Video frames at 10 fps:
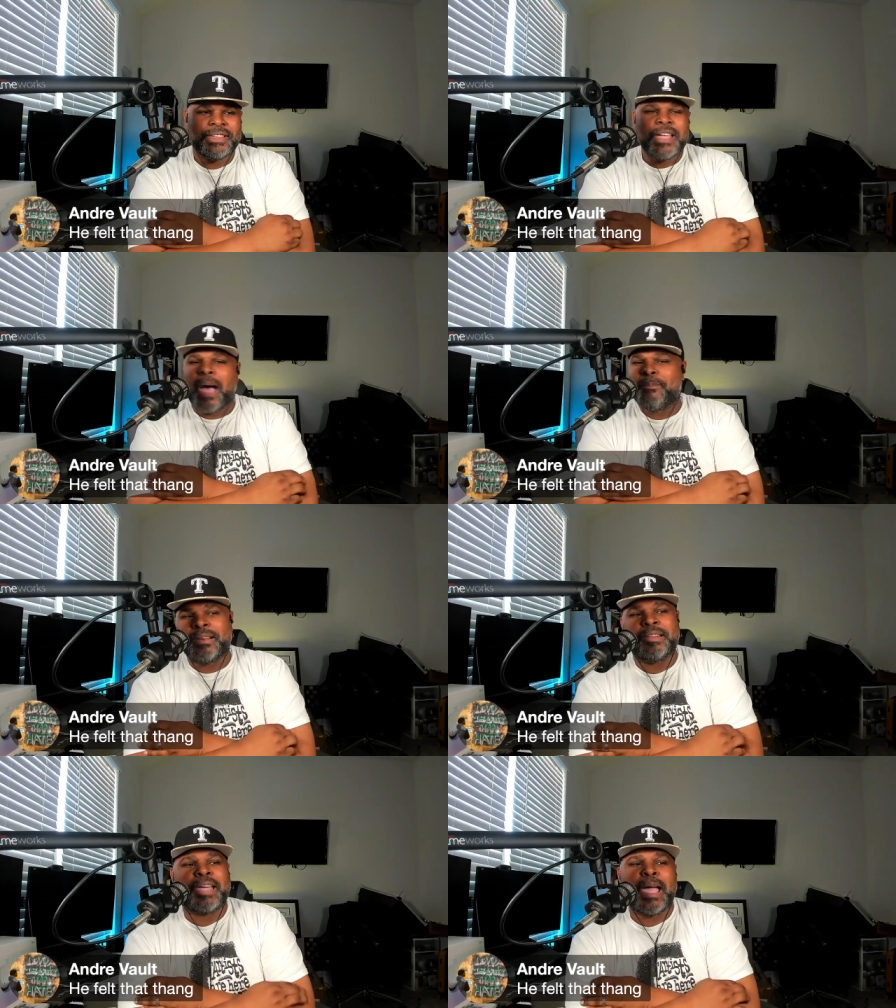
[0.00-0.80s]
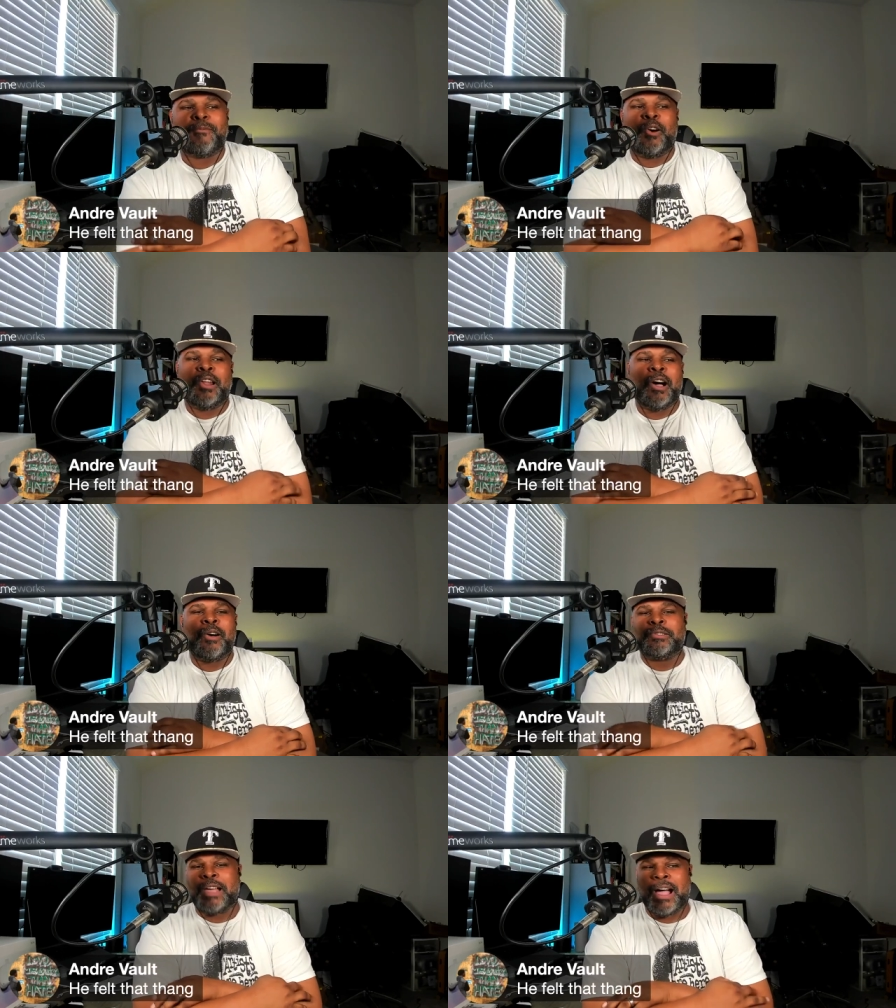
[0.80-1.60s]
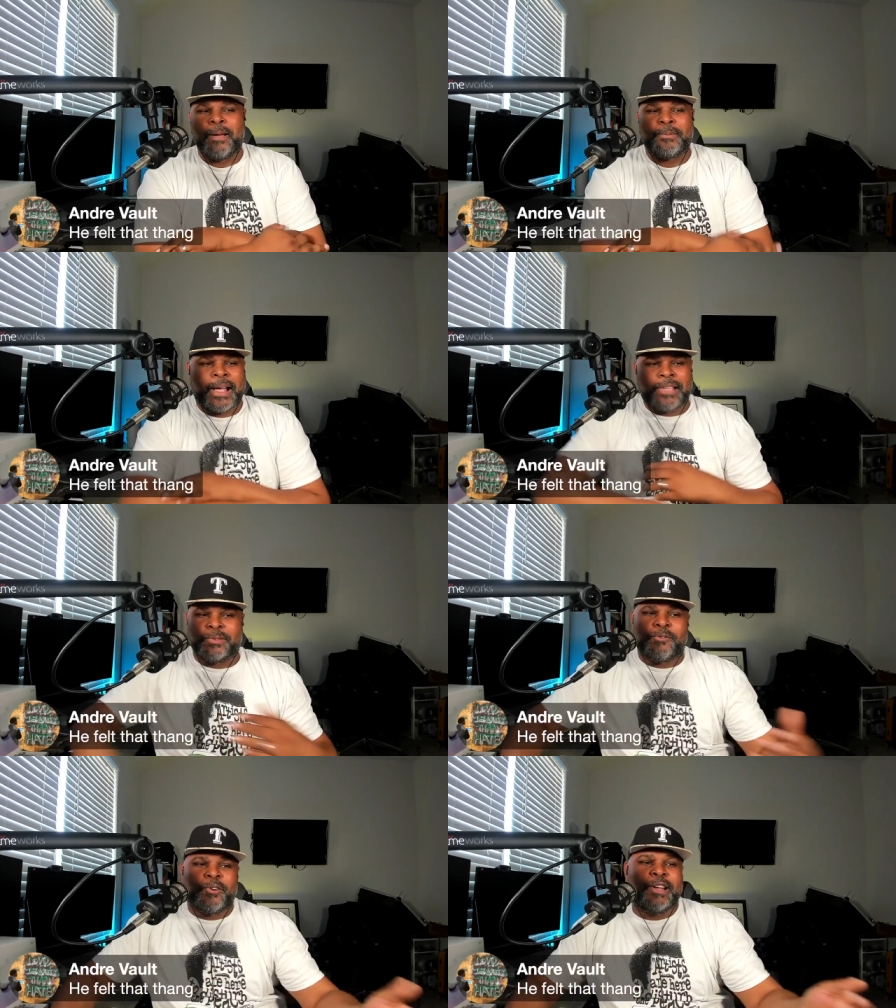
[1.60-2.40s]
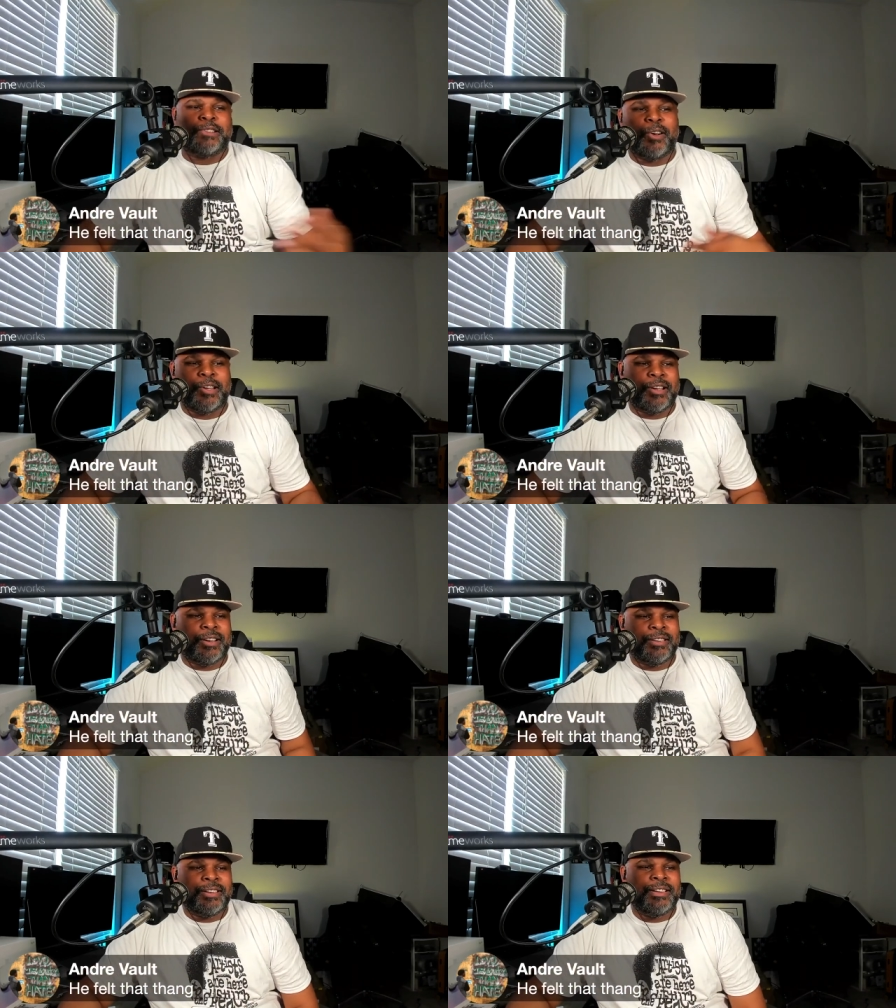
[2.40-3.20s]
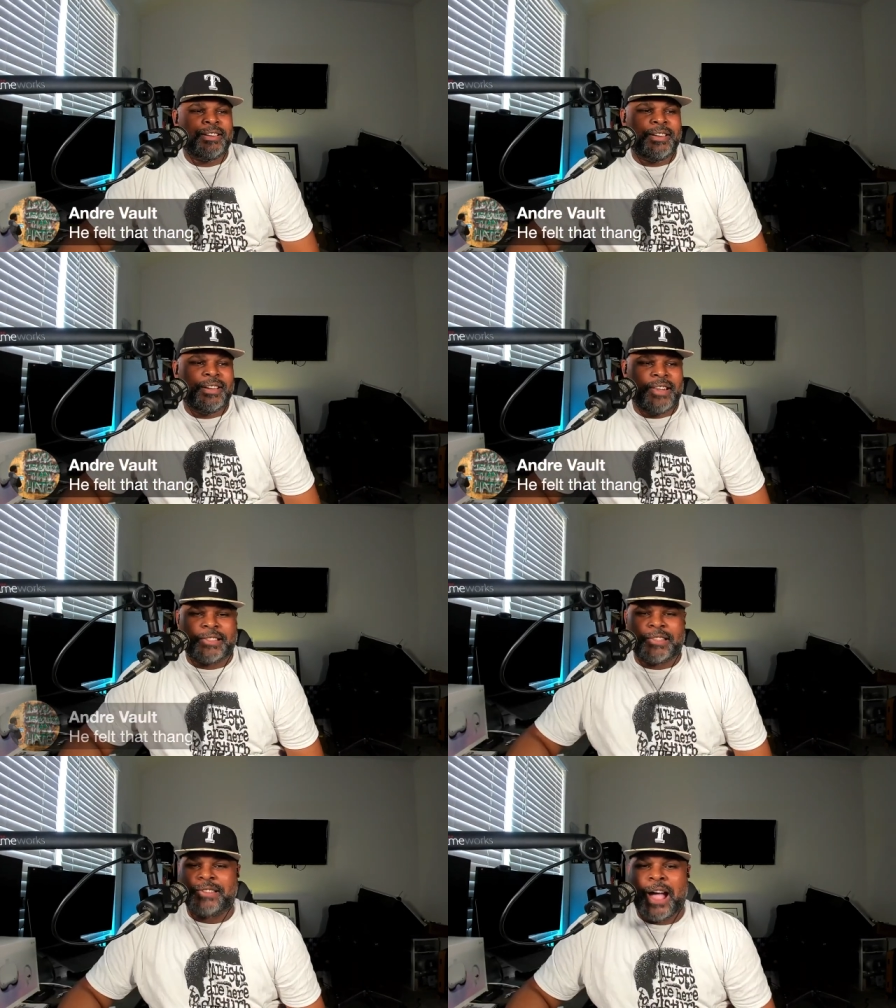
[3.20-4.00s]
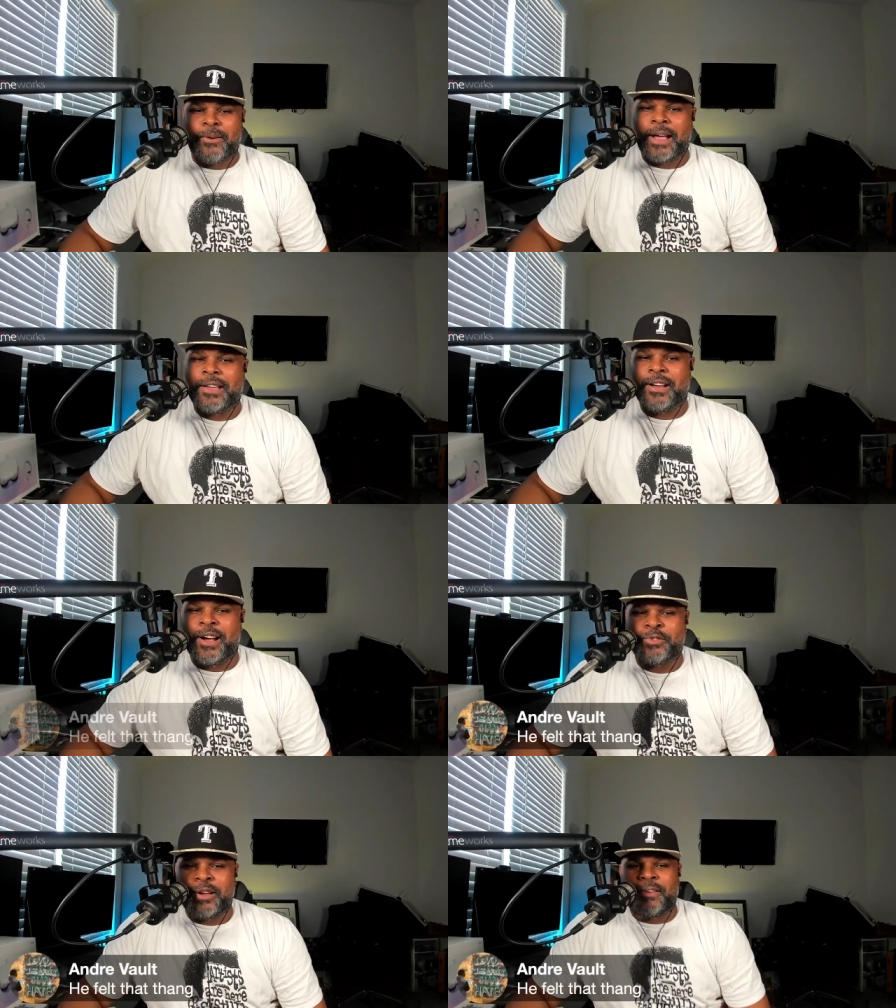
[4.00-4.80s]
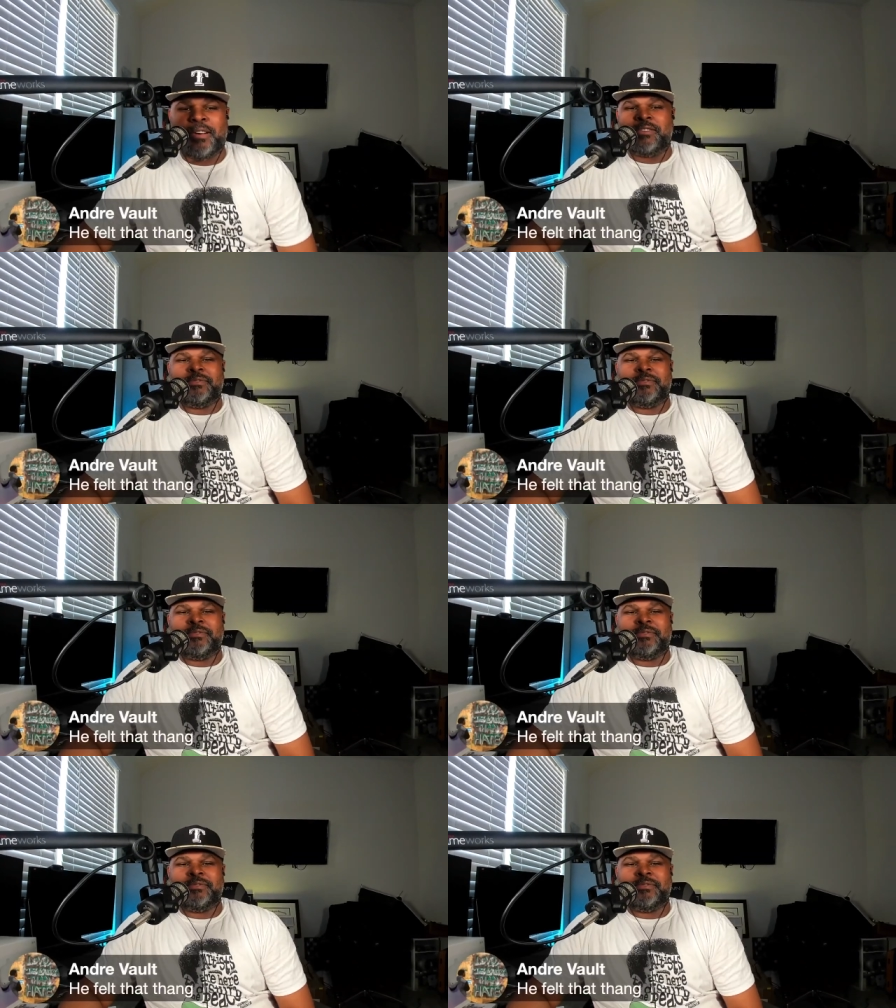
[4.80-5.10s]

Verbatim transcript: I've been in the game for a long time. I got some friends on here, like this guy right here, Andre Vaught.